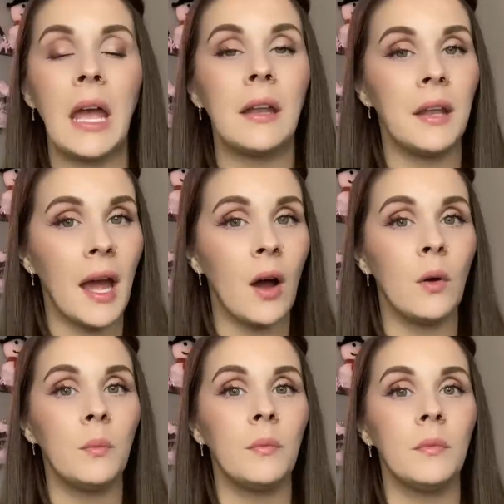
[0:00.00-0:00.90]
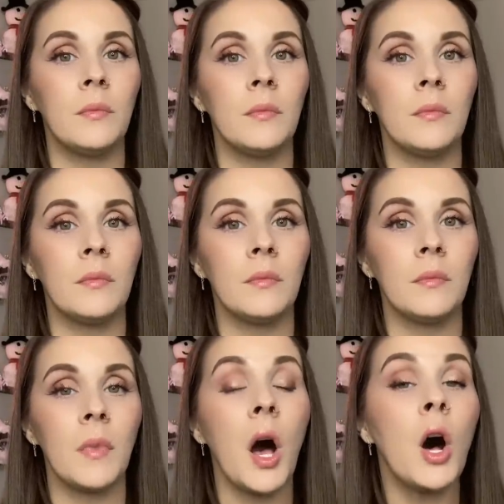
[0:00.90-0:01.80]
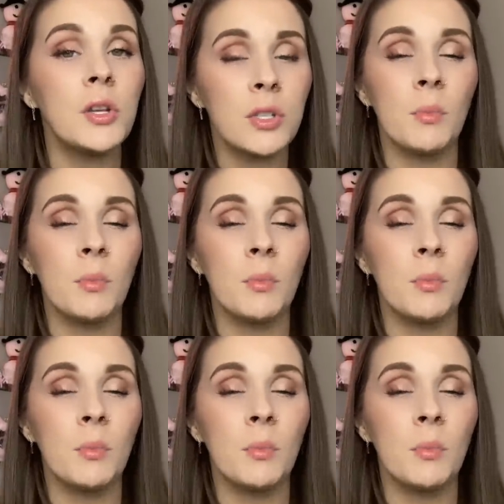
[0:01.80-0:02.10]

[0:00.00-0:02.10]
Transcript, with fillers: Now, also,